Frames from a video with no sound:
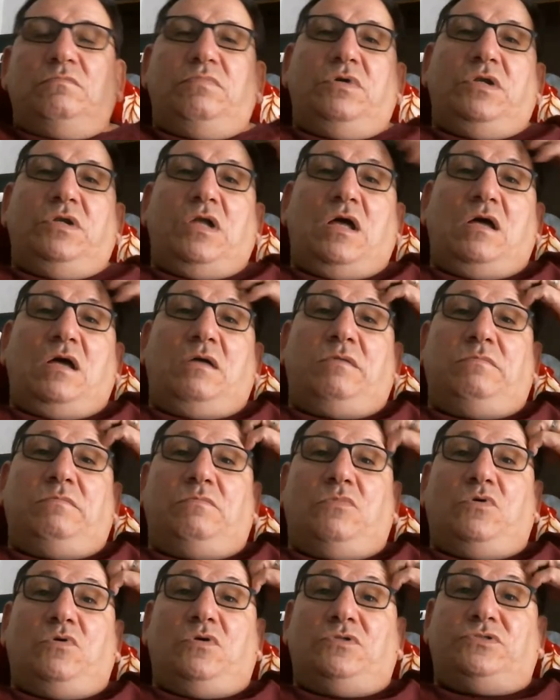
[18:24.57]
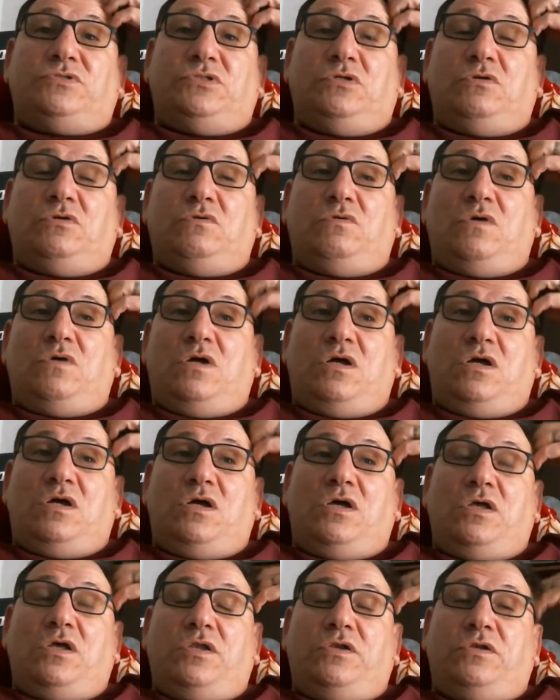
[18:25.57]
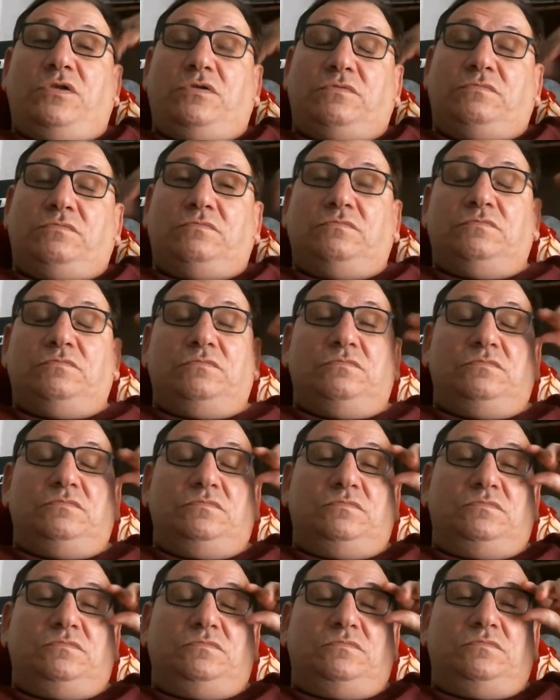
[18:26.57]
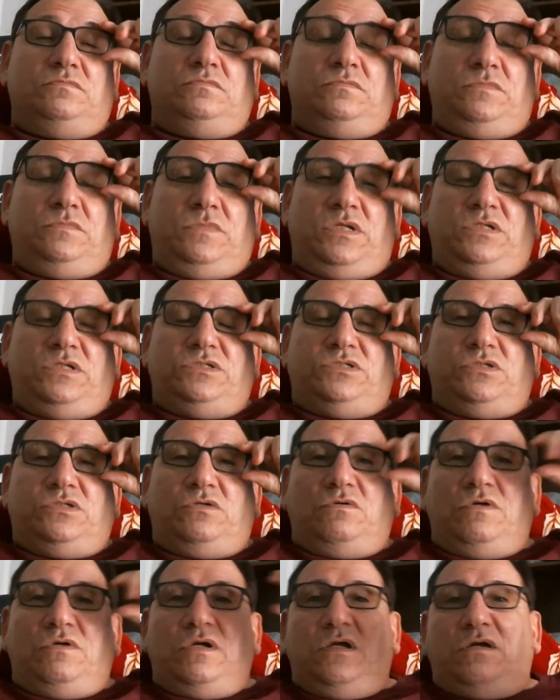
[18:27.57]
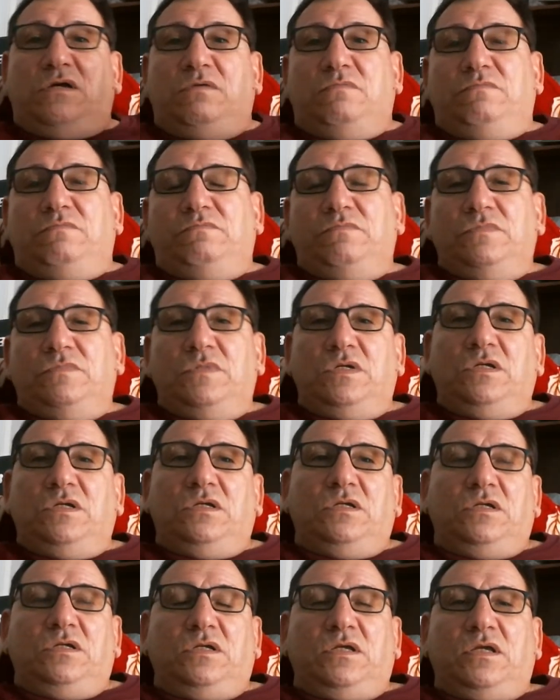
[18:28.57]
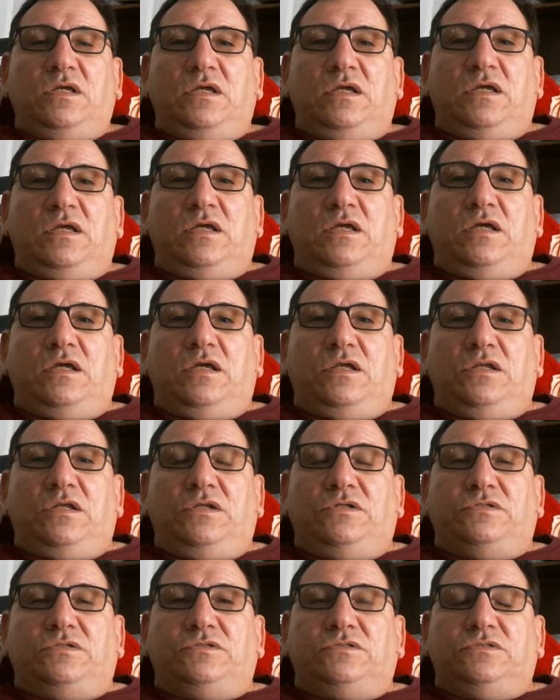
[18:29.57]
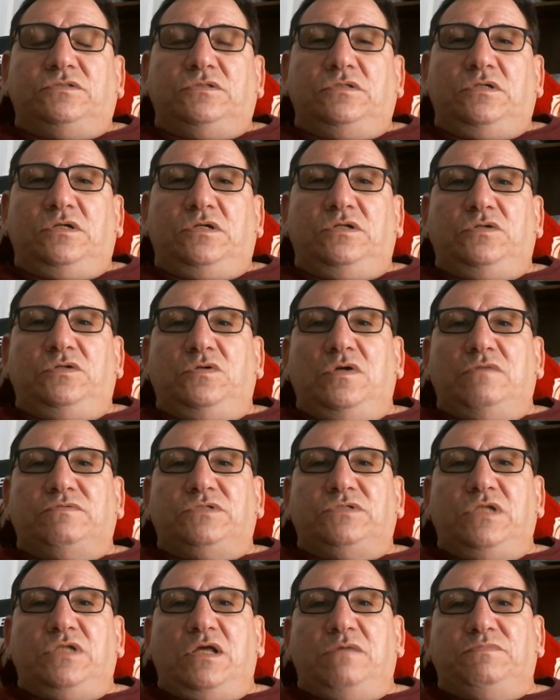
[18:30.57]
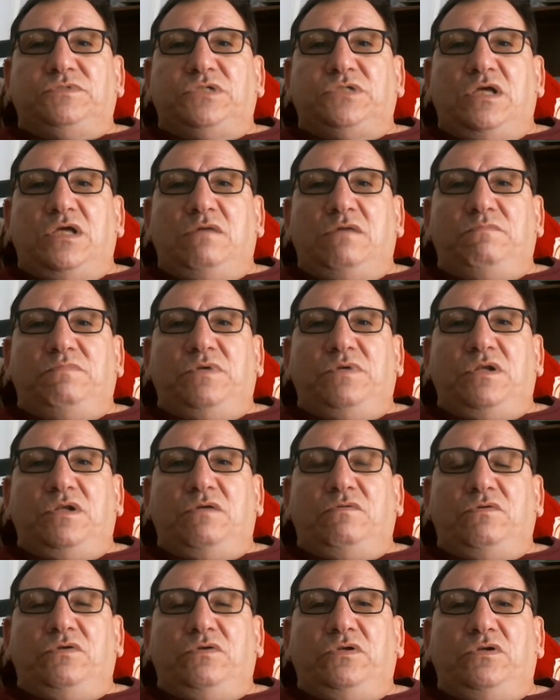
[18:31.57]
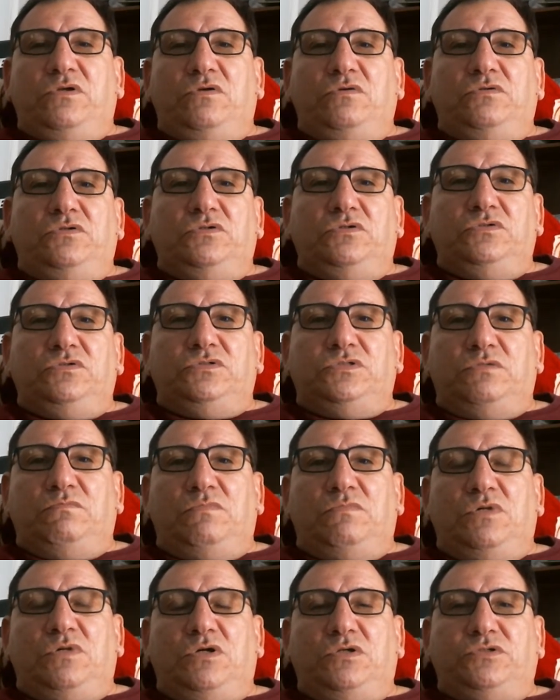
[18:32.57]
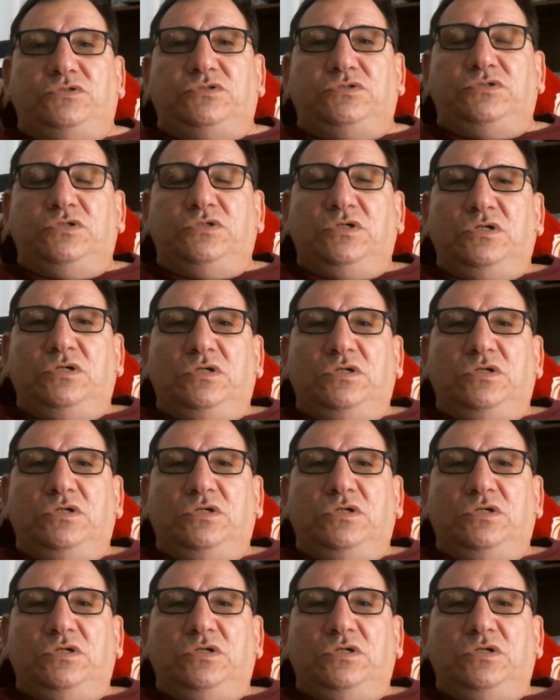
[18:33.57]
But I'm also on Instagram, and I do have Snapchat, but I really don't use it much.